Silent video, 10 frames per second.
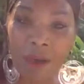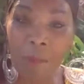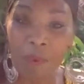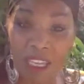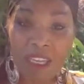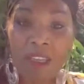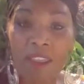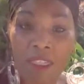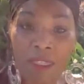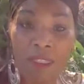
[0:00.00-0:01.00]
be,
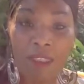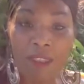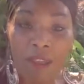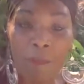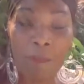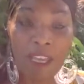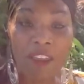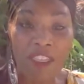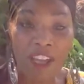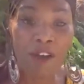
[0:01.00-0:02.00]
be
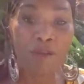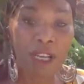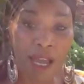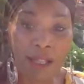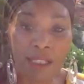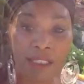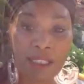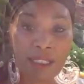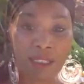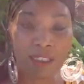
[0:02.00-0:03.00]
their reality.